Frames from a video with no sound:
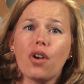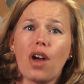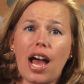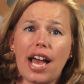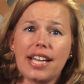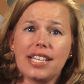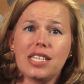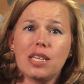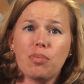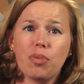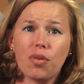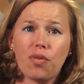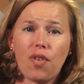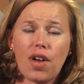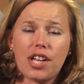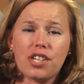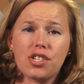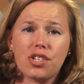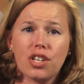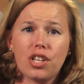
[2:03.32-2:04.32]
your IT
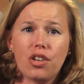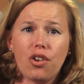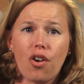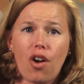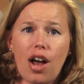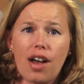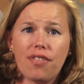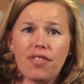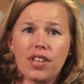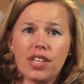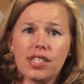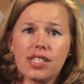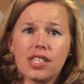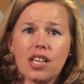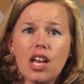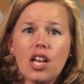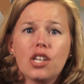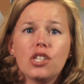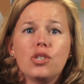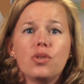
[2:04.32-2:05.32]
professional in your
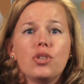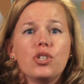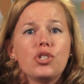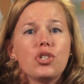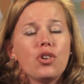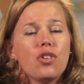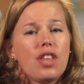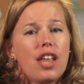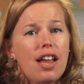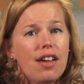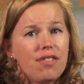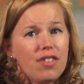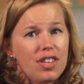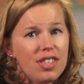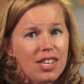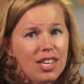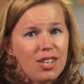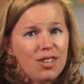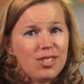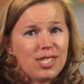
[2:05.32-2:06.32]
office to ensure that
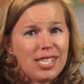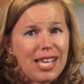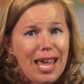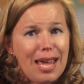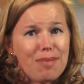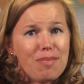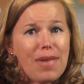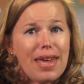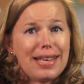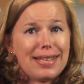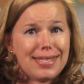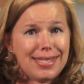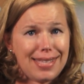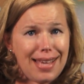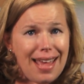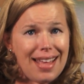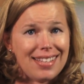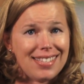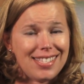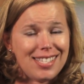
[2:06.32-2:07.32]
everything you say makes
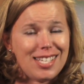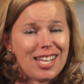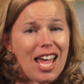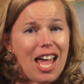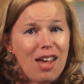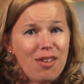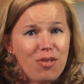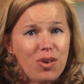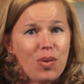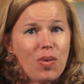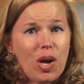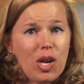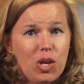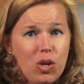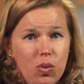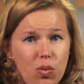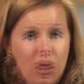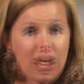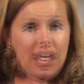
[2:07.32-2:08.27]
sense to everyone who